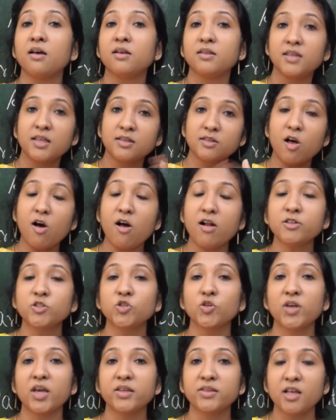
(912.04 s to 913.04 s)
these all
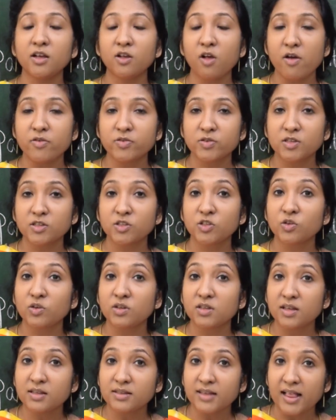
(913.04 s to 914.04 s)
together
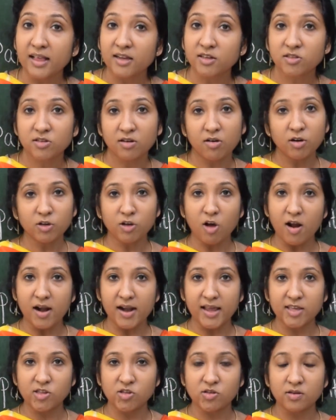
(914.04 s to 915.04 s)
constitute this electoral
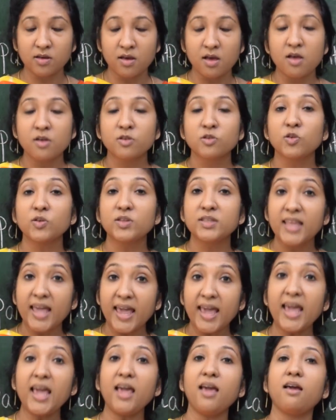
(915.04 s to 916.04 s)
college. So
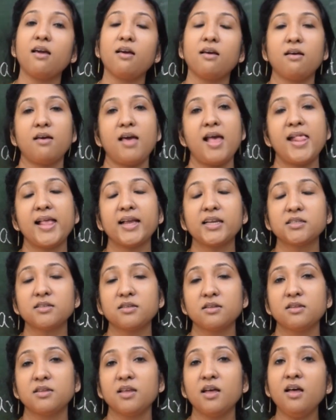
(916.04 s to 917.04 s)
they
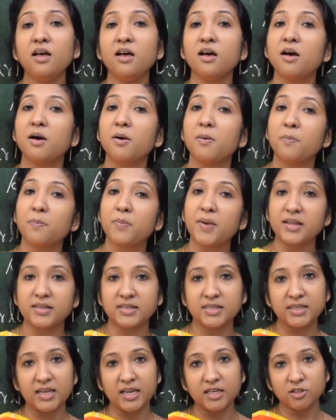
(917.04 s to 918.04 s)
elect the
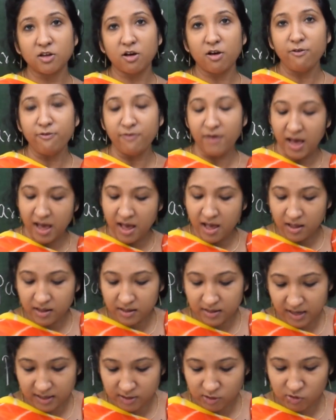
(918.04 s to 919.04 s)
president of our
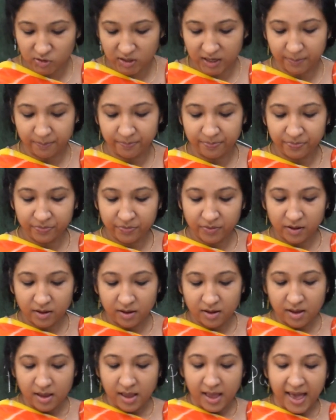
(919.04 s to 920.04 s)
country
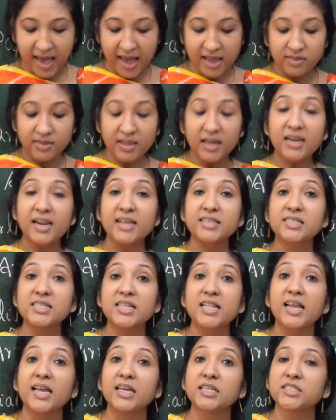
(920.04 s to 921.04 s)
and the
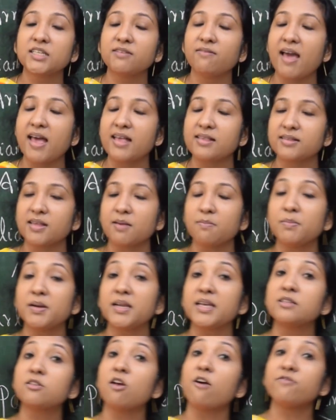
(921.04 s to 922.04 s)
legislative
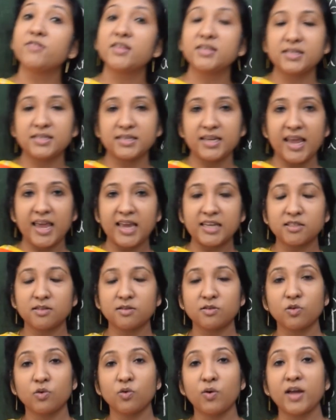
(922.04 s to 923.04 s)
assemblies of the state.
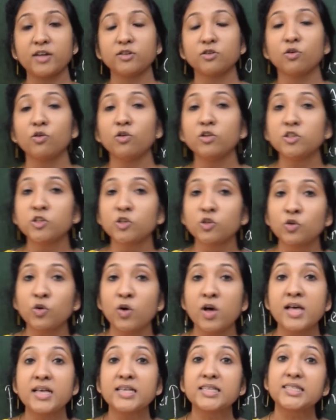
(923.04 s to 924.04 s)
So I told
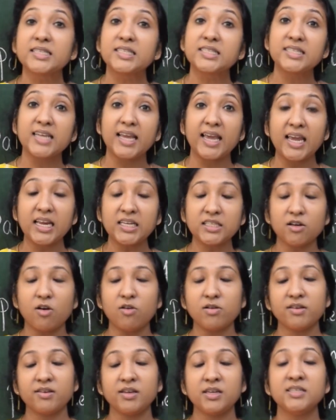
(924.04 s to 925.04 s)
you state
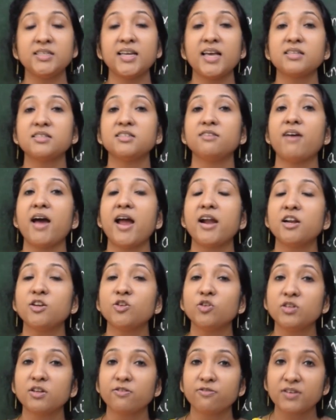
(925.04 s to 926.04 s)
or India is divided
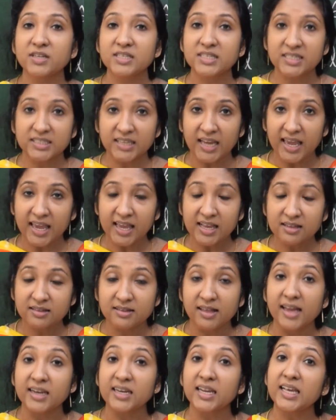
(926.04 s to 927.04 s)
into different
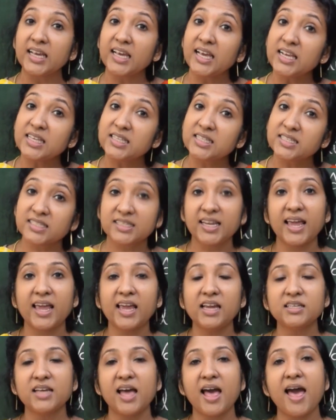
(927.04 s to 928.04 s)
states, and each
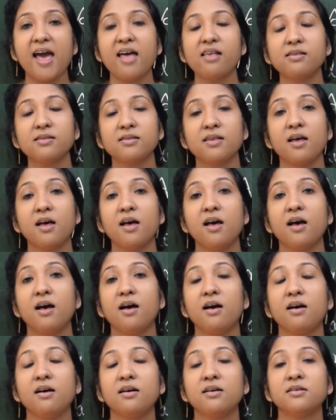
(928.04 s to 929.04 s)
state has
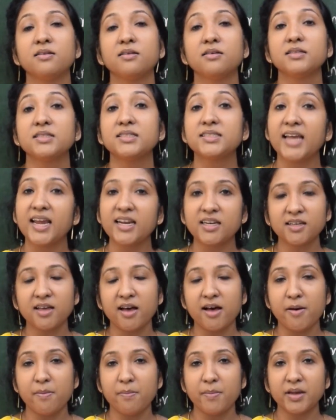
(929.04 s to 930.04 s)
state
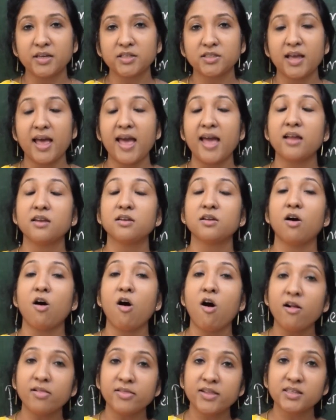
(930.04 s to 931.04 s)
government, and
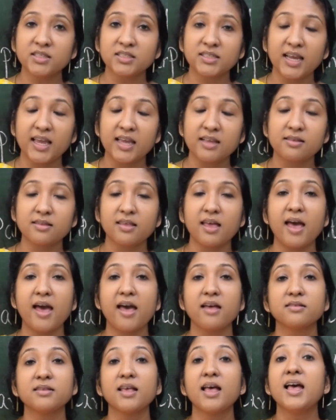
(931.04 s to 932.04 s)
all the states
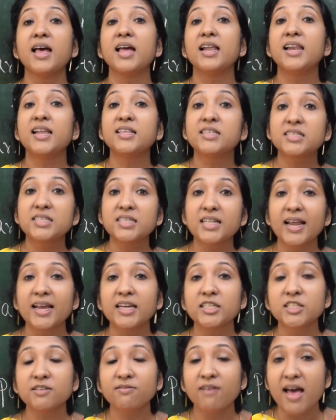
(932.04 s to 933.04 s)
has
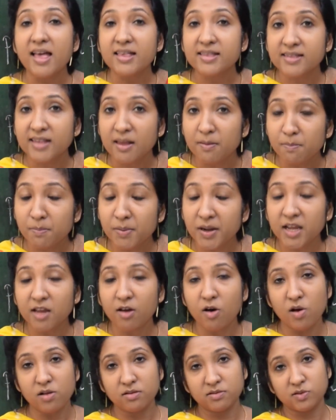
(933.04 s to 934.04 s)
legislative assembly
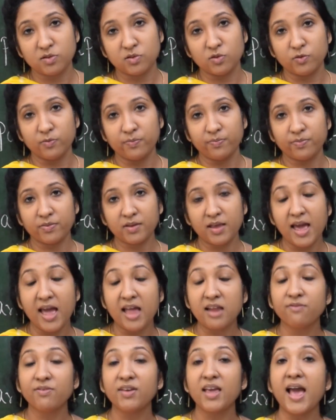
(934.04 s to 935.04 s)
also,
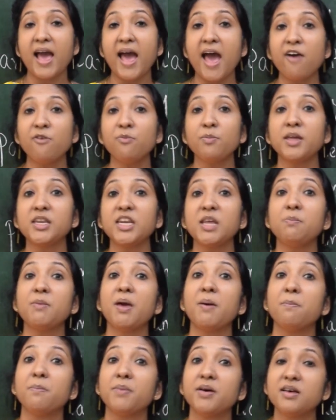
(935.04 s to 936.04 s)
and we have many
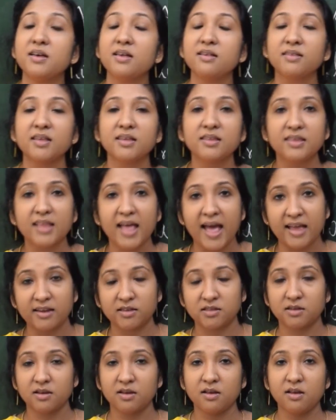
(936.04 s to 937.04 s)
members in
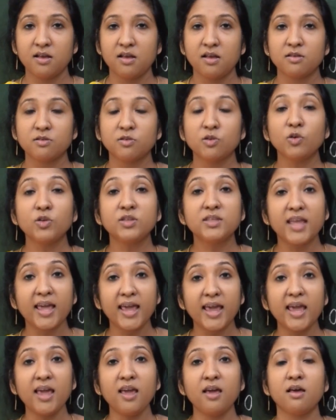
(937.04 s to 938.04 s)
that. So
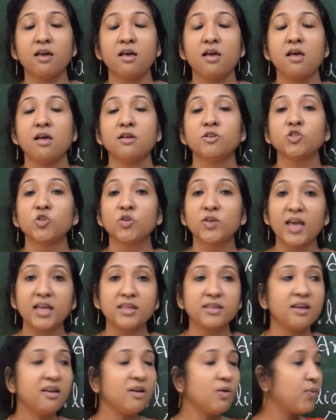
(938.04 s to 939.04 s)
they,
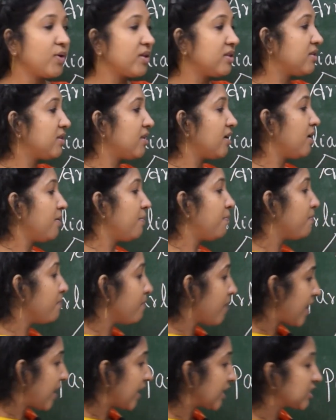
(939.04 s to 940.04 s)
together with the
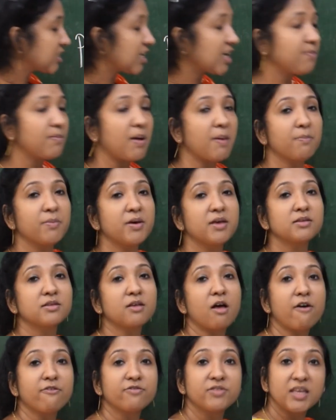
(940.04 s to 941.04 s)
elected members
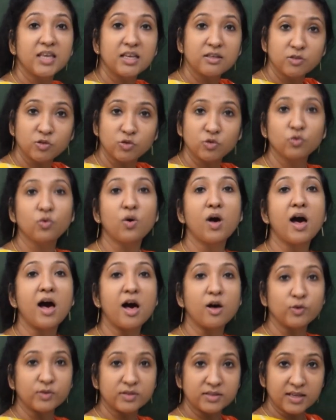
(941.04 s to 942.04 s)
of these two
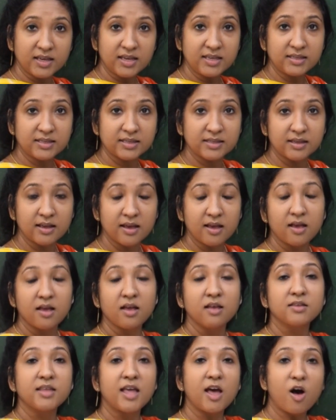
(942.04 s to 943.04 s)
houses,
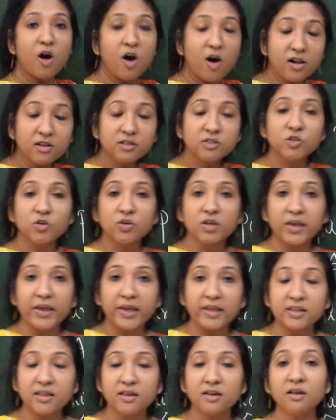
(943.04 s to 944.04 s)
they all
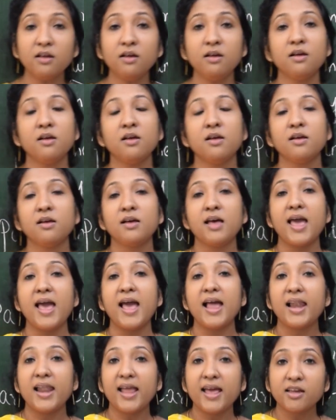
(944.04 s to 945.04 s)
together
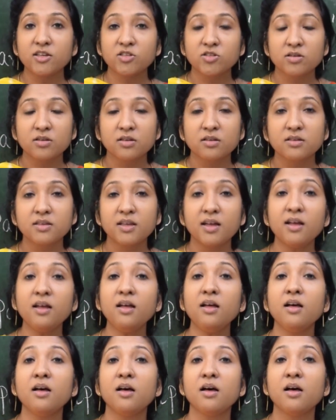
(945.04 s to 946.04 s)
elect the